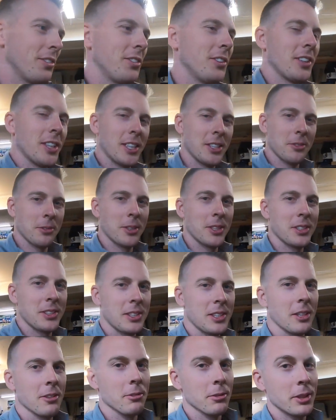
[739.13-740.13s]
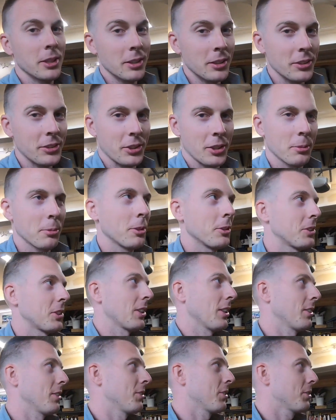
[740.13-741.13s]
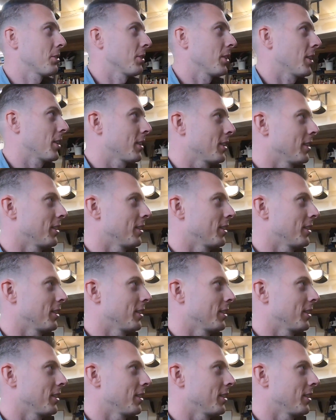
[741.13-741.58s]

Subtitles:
If you guys want to see a real turbocharged truck.